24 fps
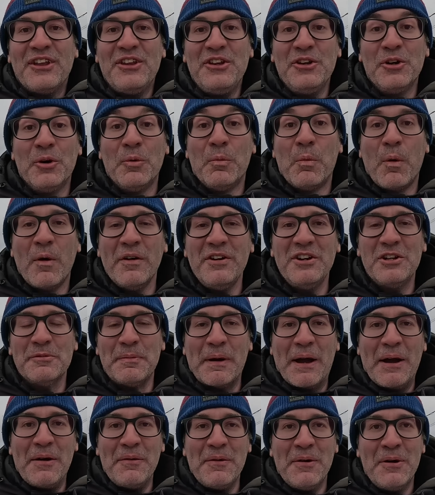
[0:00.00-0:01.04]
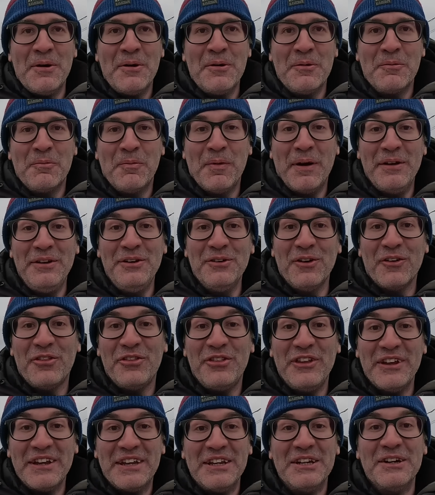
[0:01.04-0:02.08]
you're worried about when you're
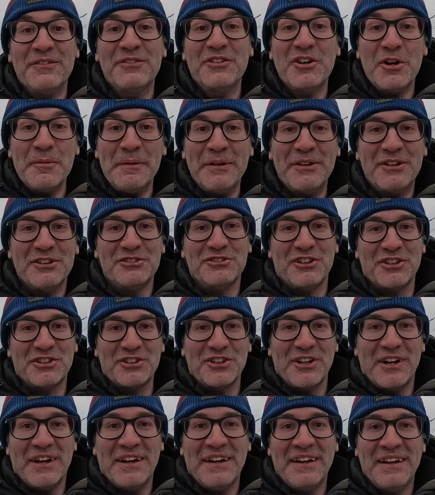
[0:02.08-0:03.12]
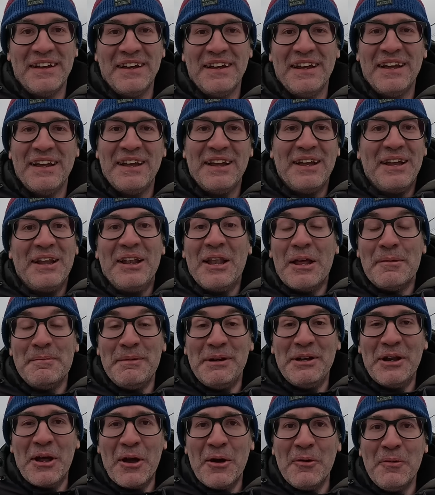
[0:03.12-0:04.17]
thinking of coming to Russia? Let me
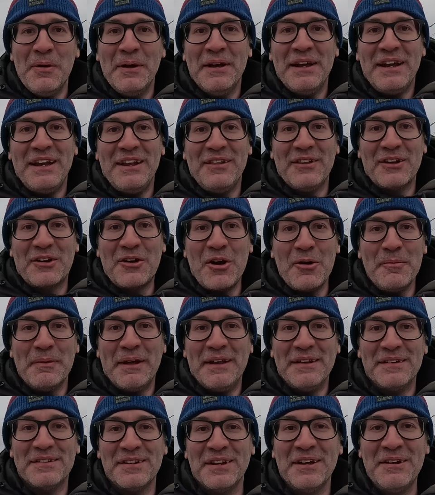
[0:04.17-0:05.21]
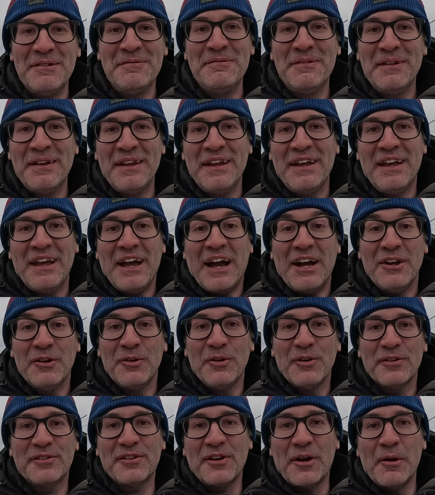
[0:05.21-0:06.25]
know in the comments. And
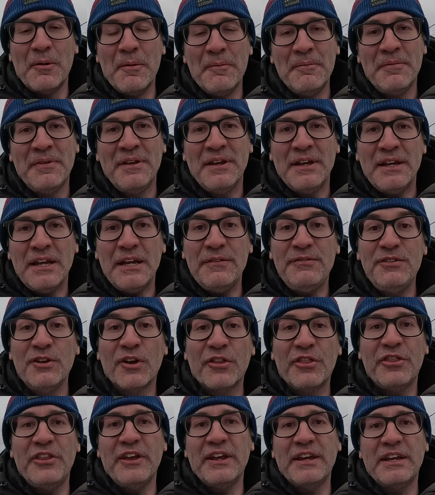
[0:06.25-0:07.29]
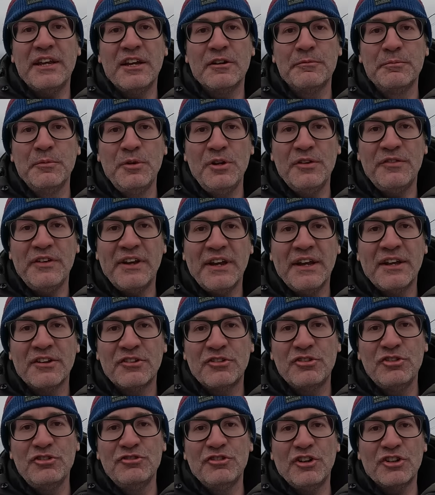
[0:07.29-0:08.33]
also, if you're thinking of moving
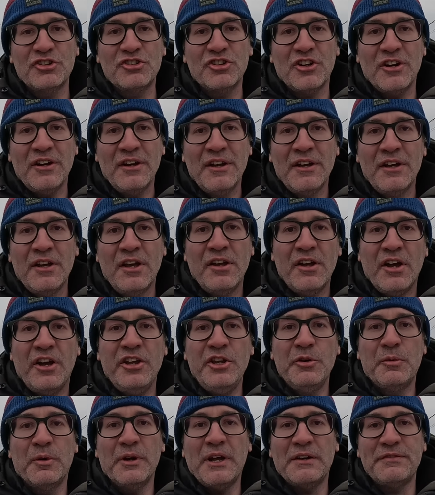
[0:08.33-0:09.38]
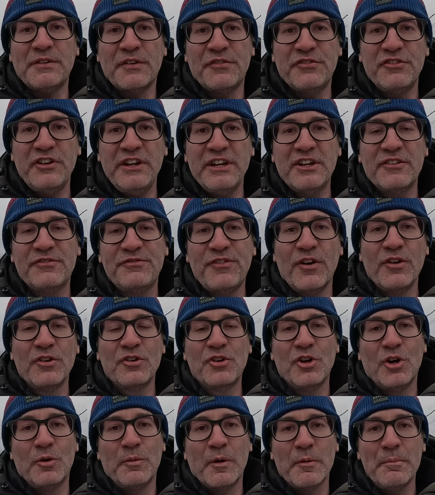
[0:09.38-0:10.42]
to Russia and you want to have a free phone
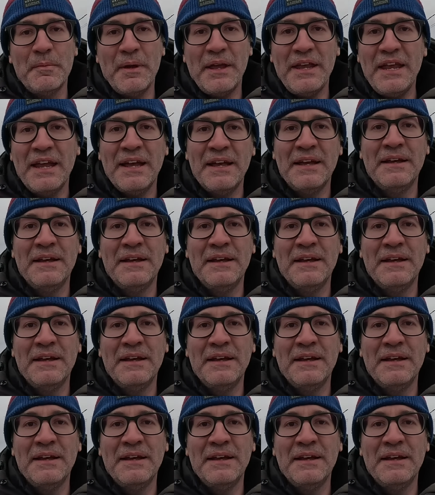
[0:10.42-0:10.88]
call with me,